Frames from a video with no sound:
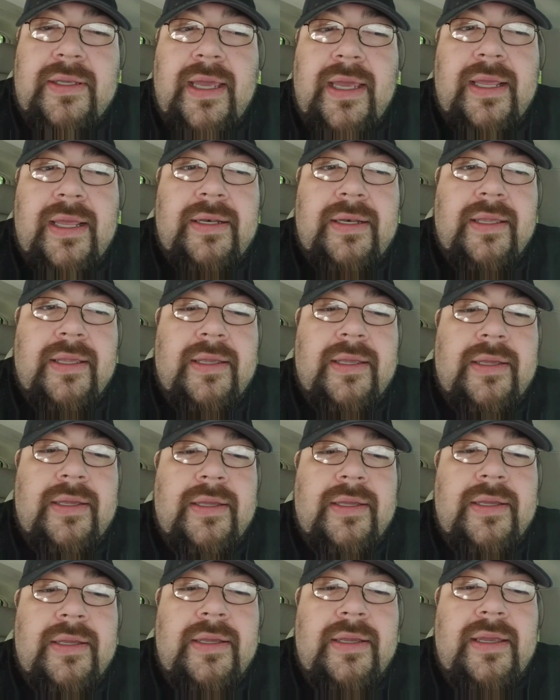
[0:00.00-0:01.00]
And
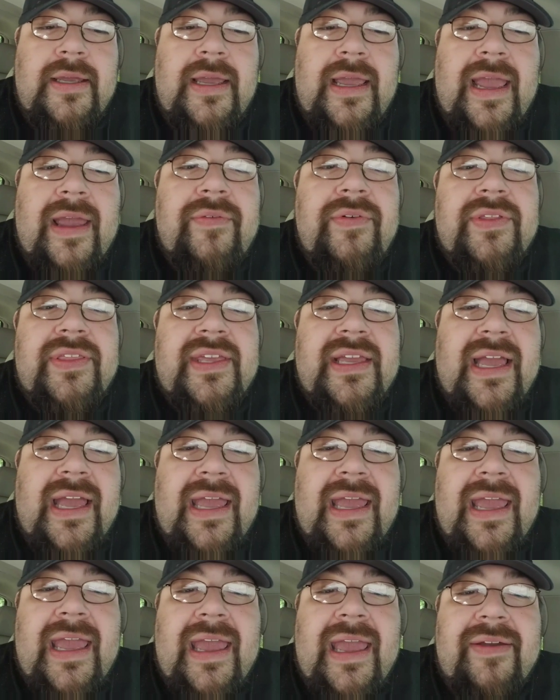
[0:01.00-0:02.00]
everything
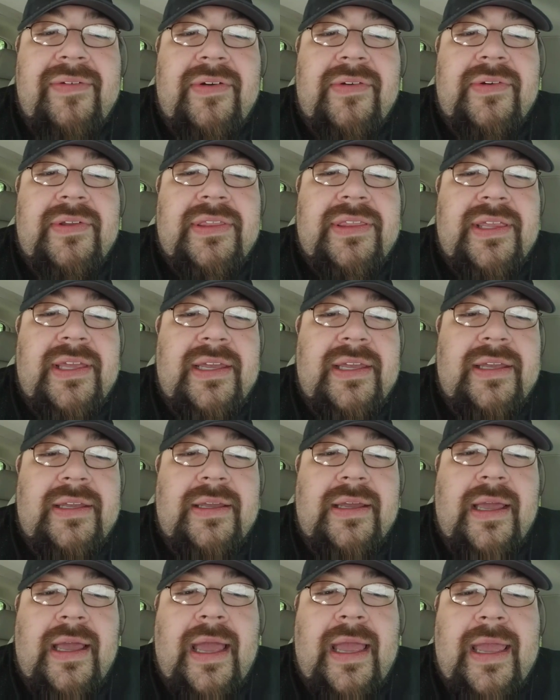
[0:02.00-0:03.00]
I have,
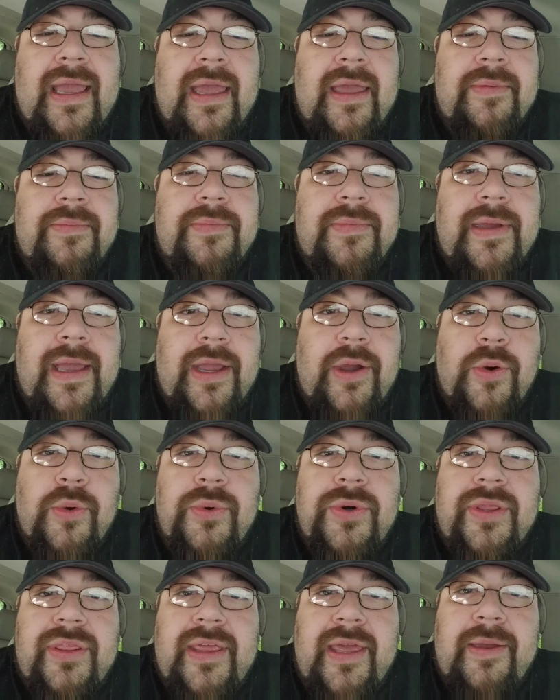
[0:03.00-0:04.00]
everything I am, I
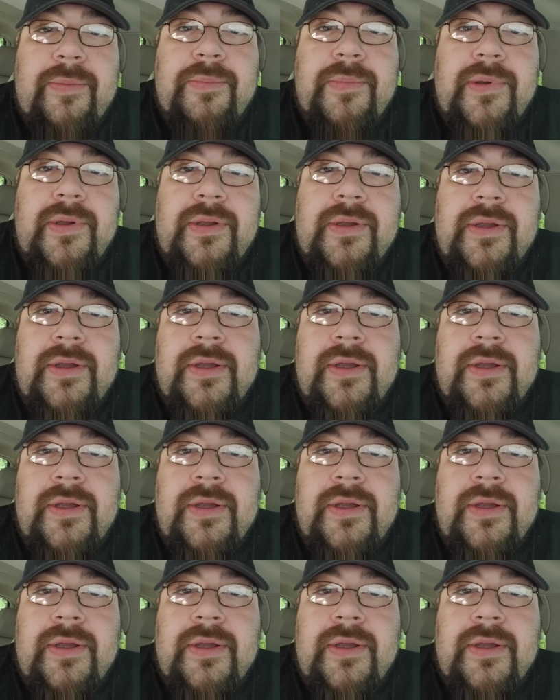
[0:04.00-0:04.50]
owe to them.